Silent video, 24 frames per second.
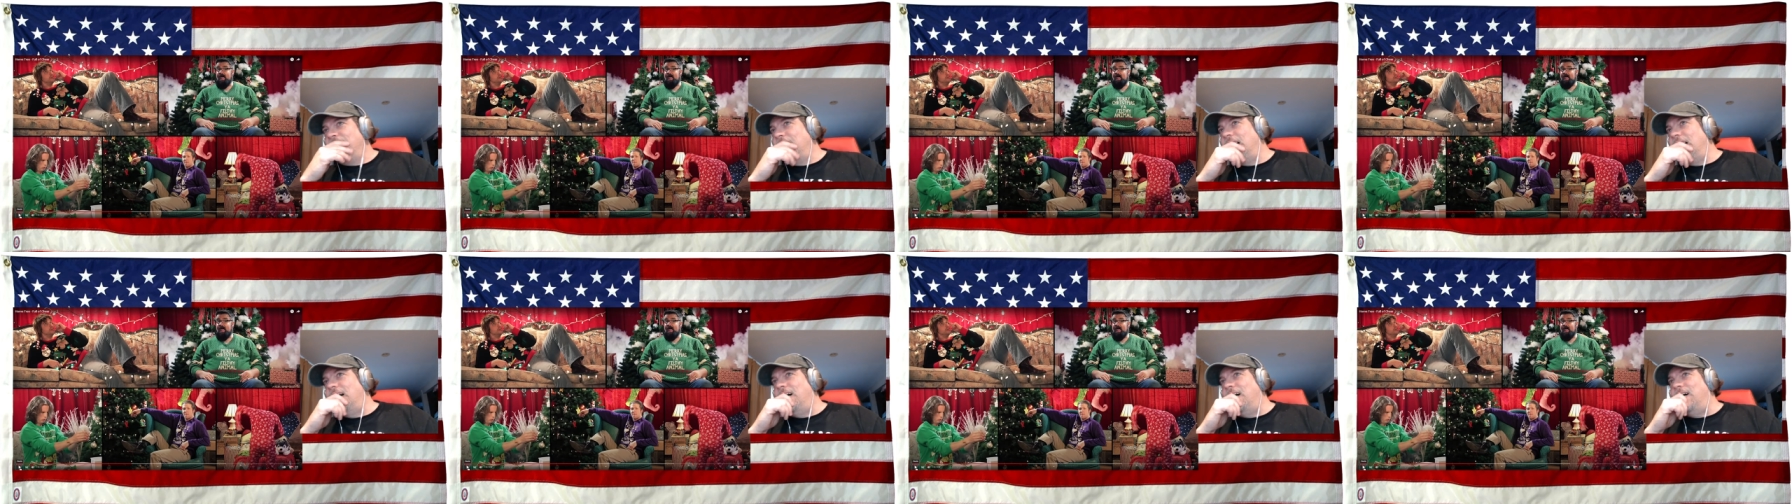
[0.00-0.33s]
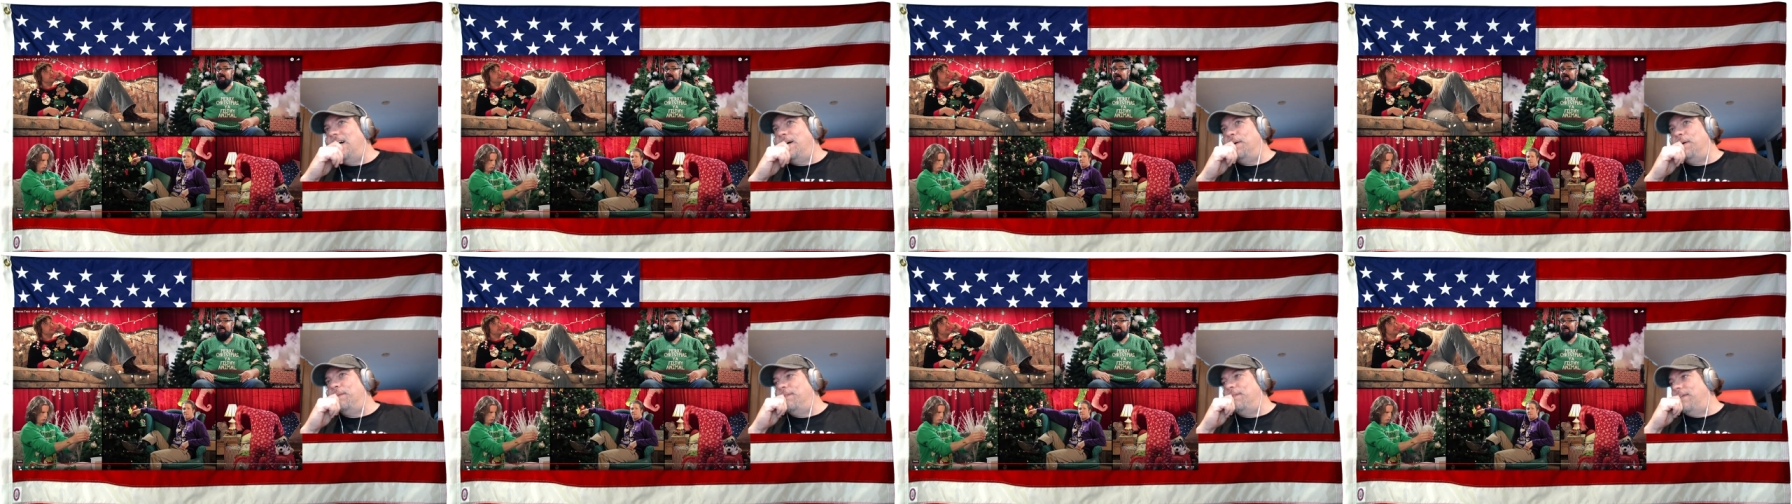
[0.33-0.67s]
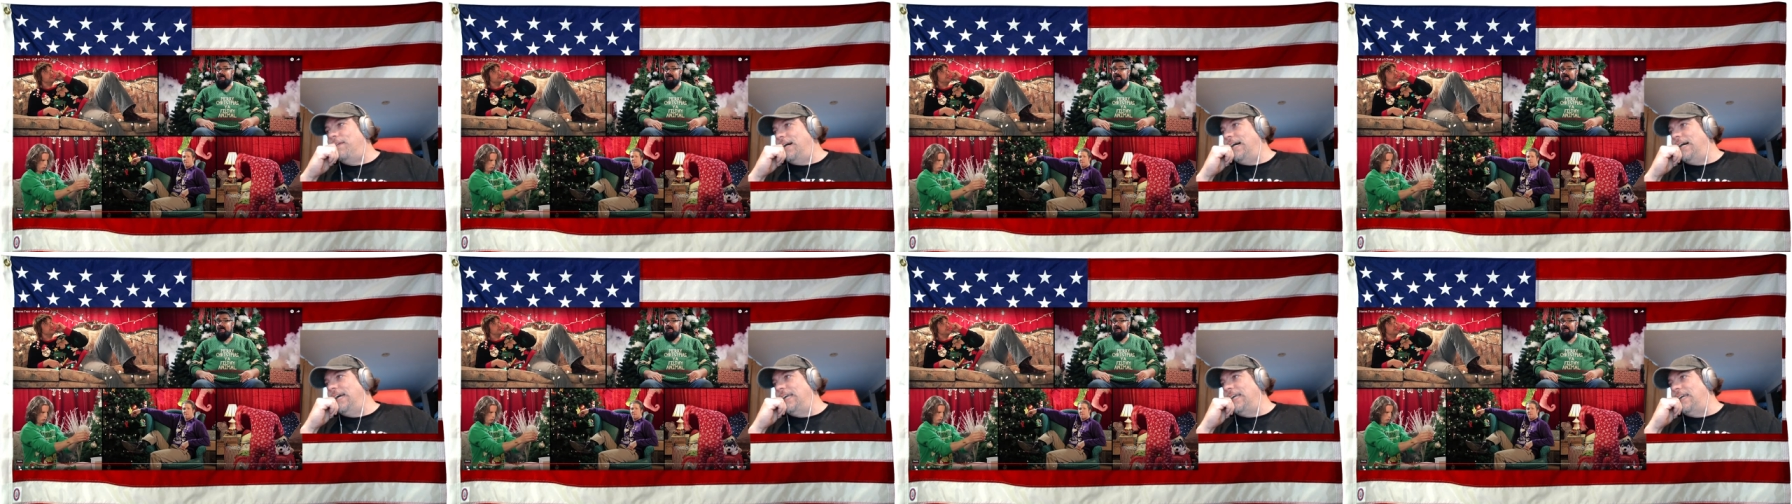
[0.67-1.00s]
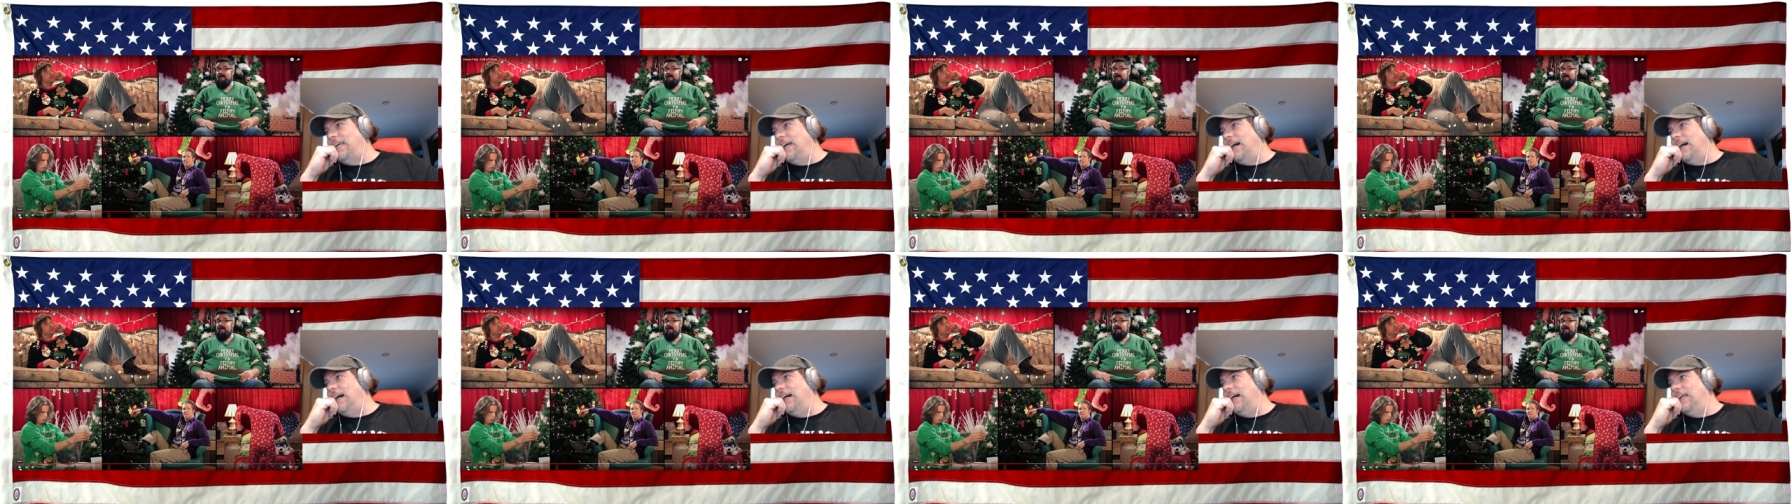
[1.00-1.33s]
Oh my
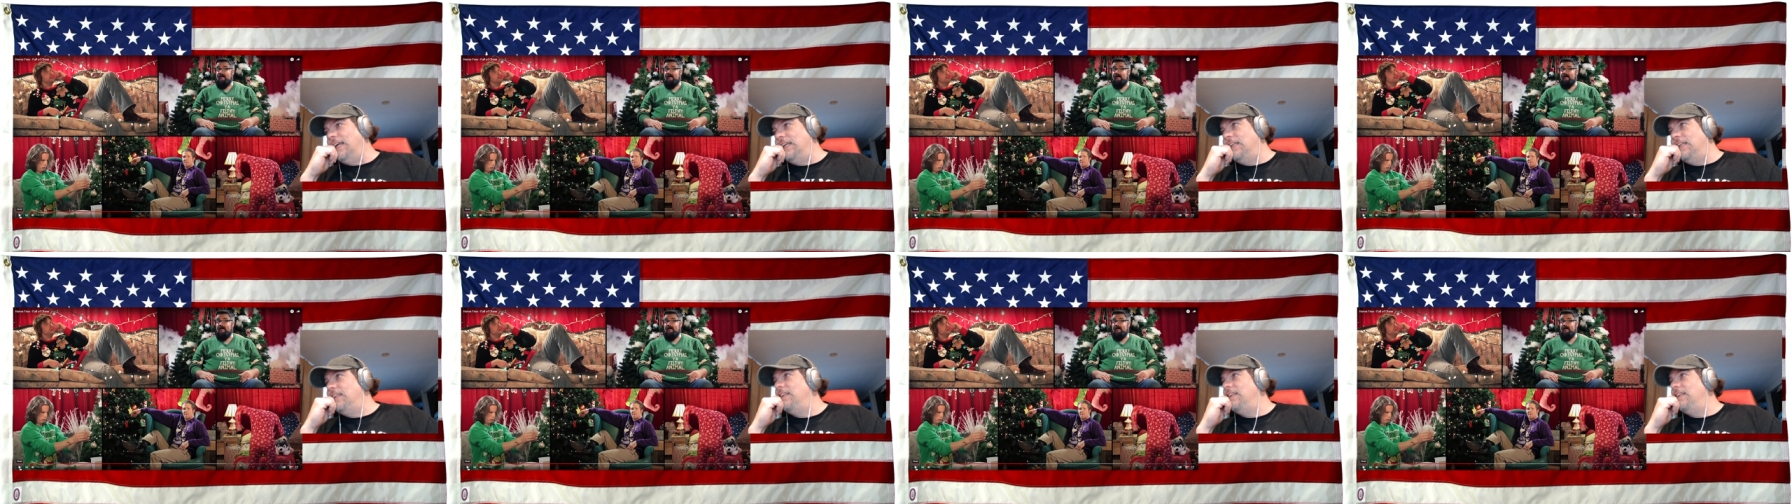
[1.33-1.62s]
god.